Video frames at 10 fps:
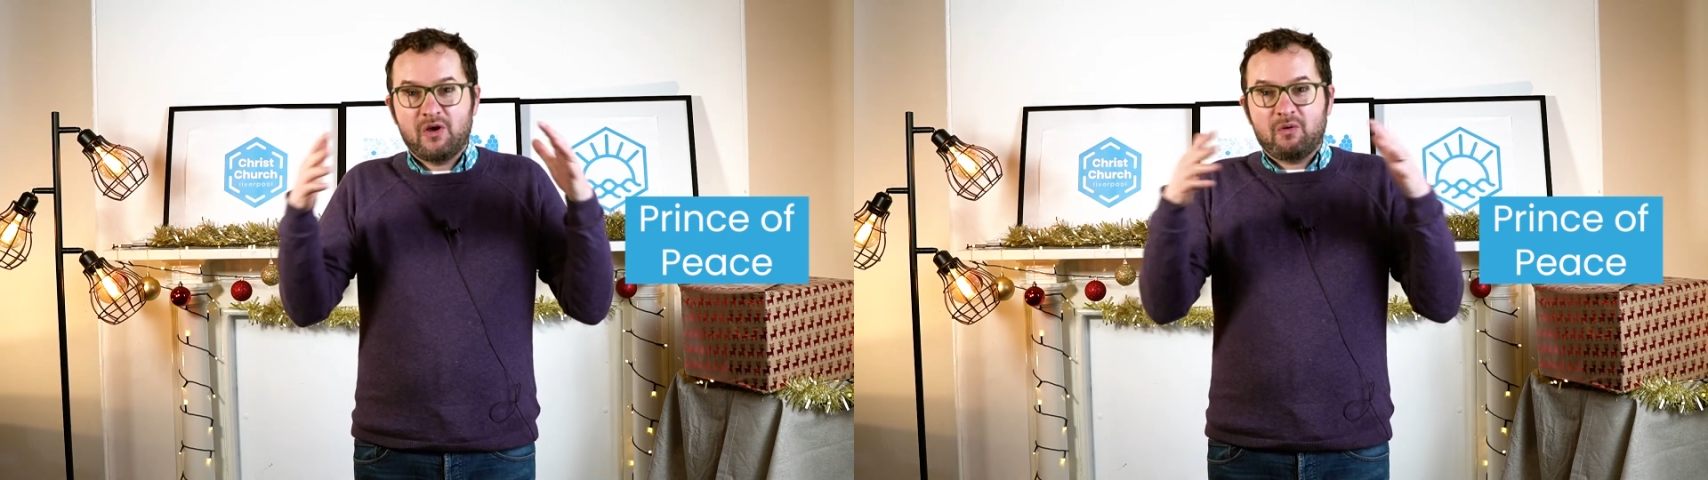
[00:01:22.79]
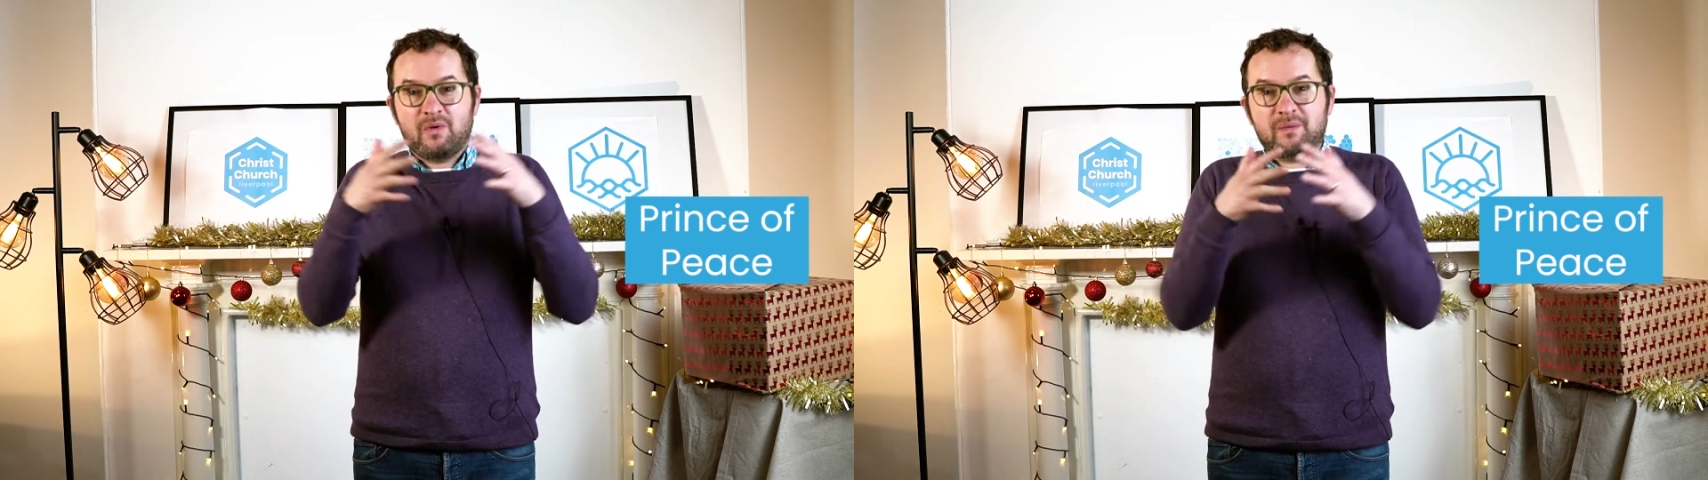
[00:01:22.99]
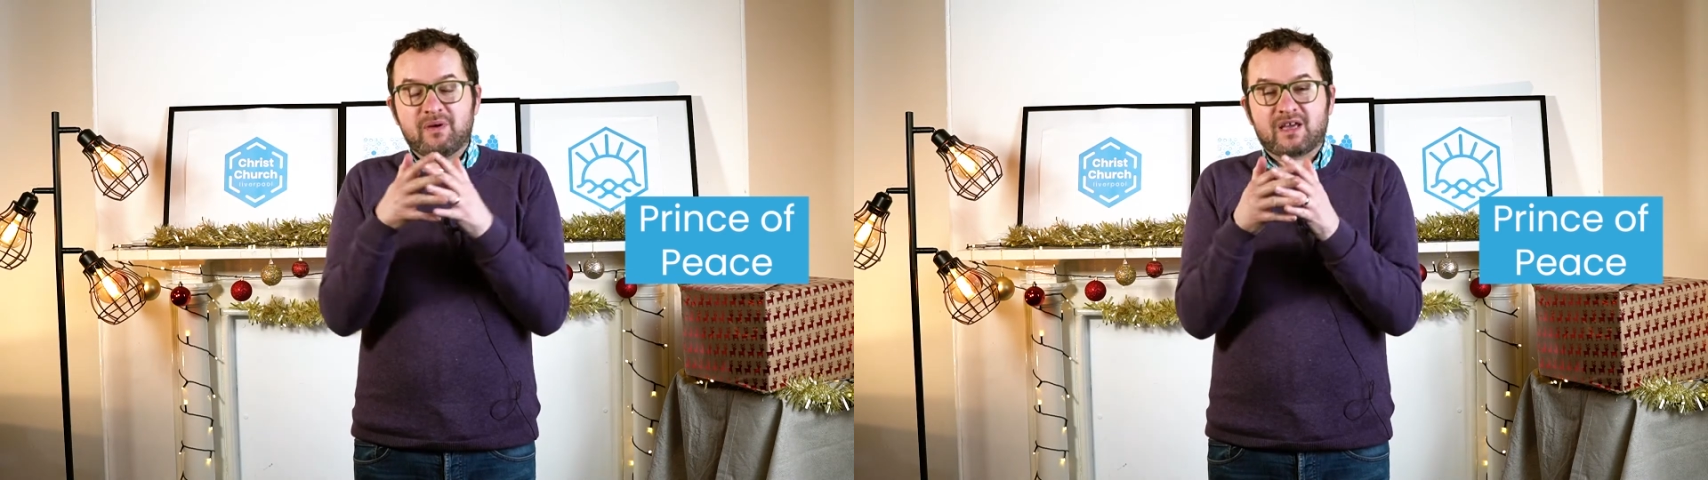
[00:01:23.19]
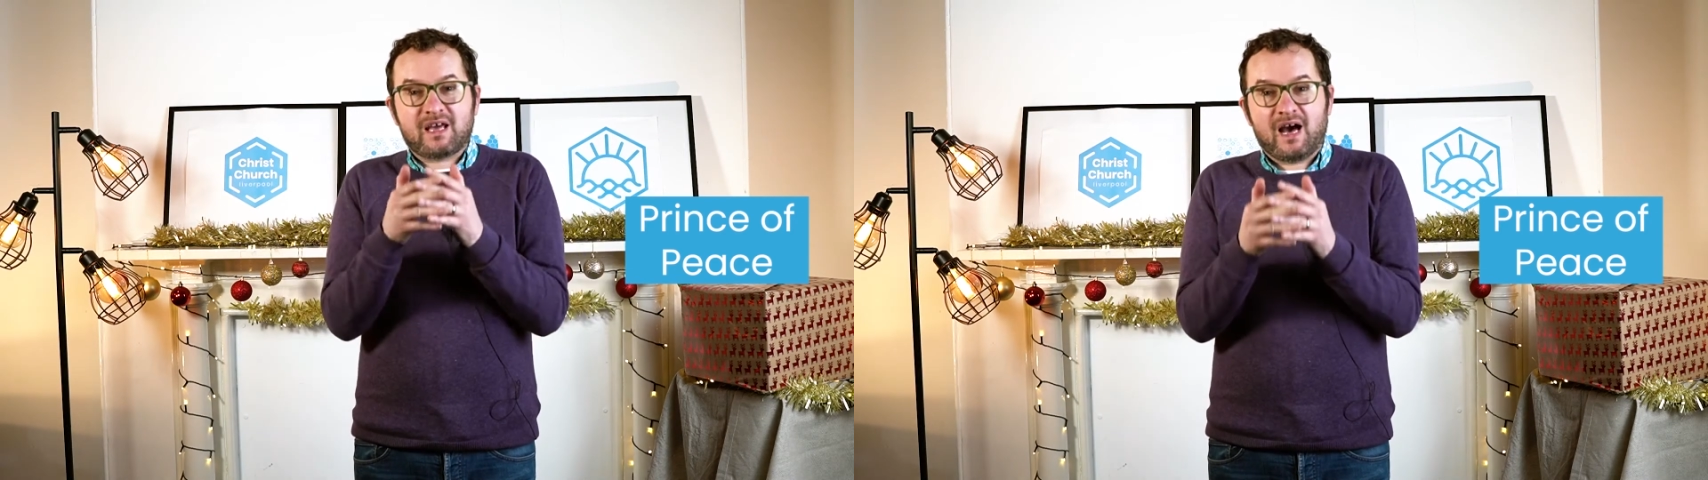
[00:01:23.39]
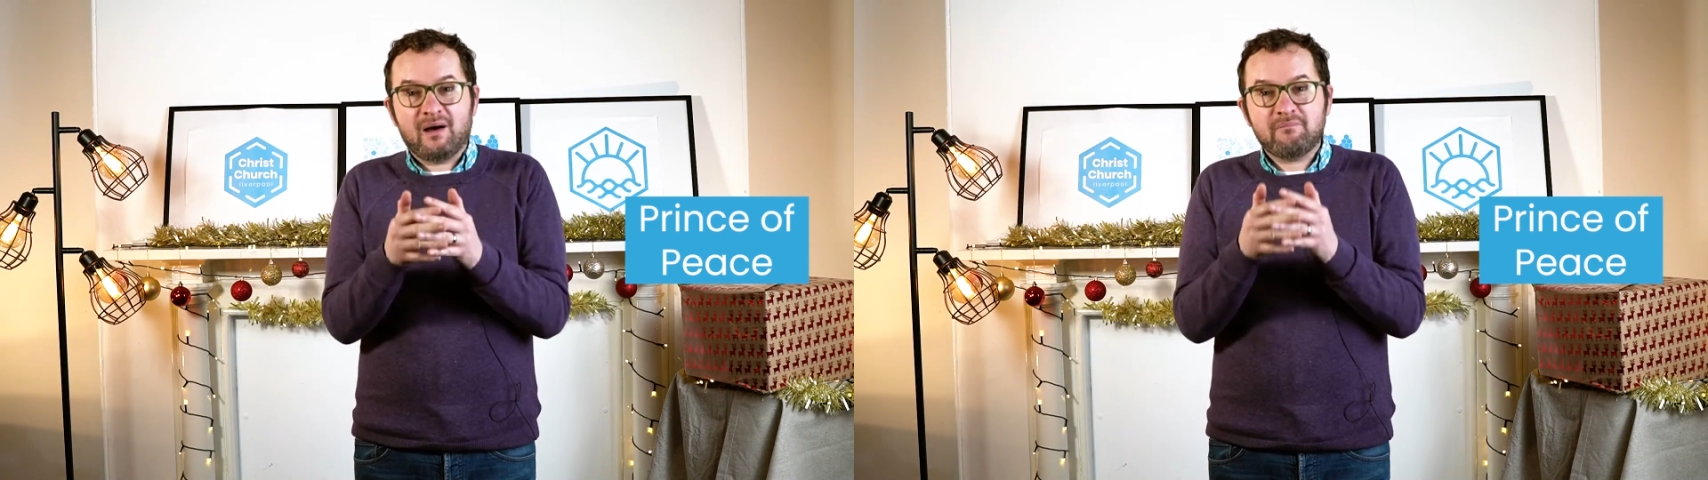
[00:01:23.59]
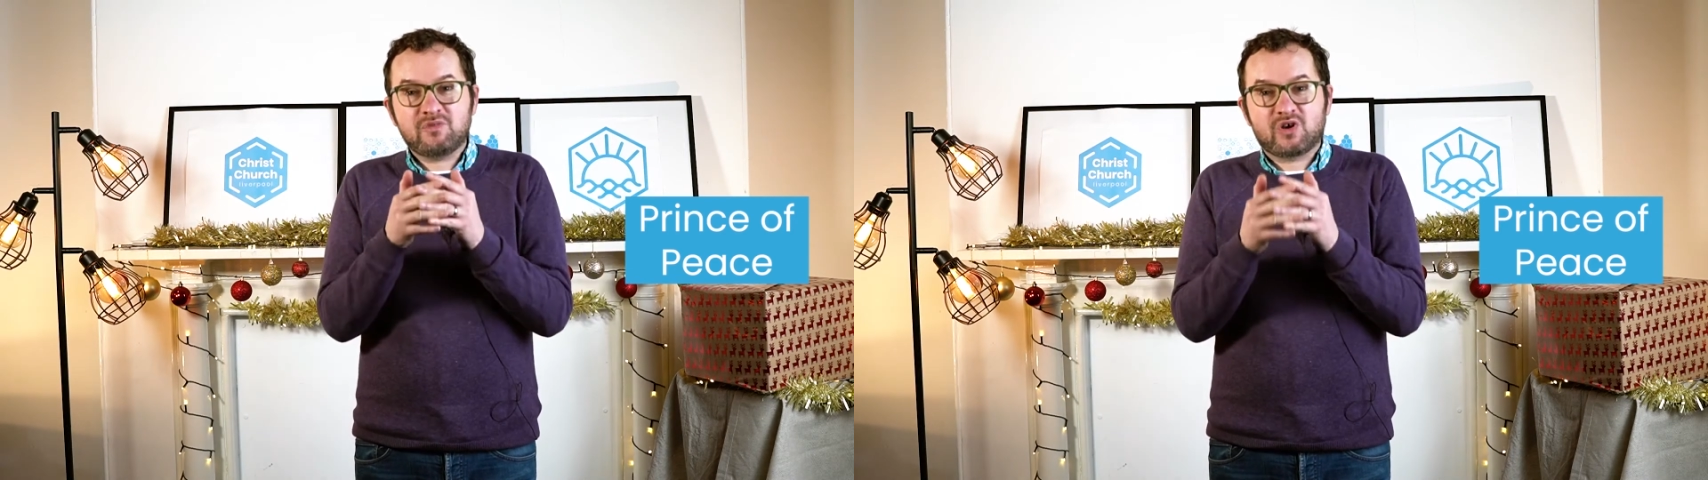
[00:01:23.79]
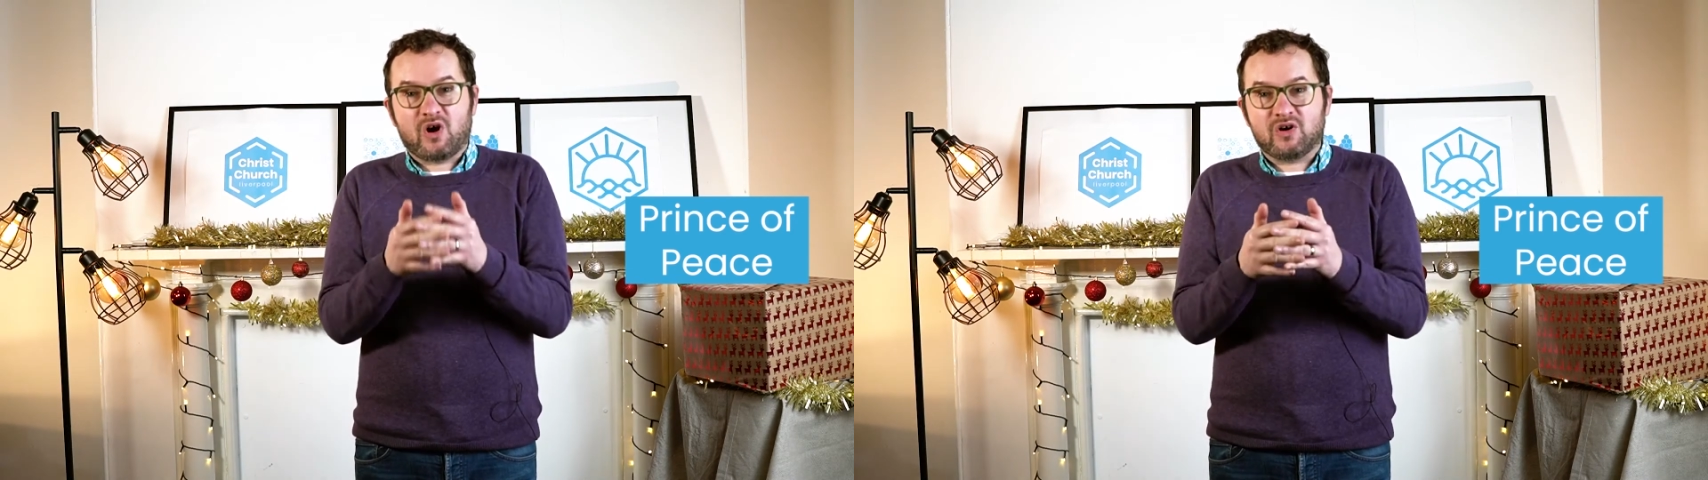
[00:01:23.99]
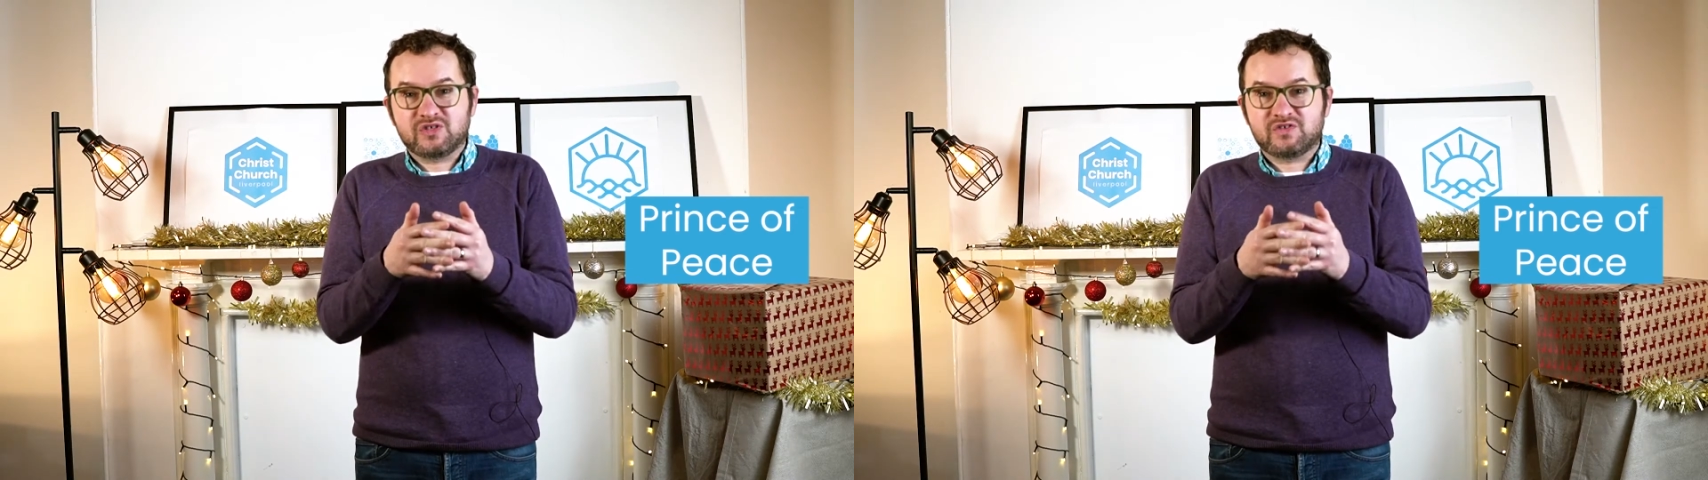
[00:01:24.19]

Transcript: we become God's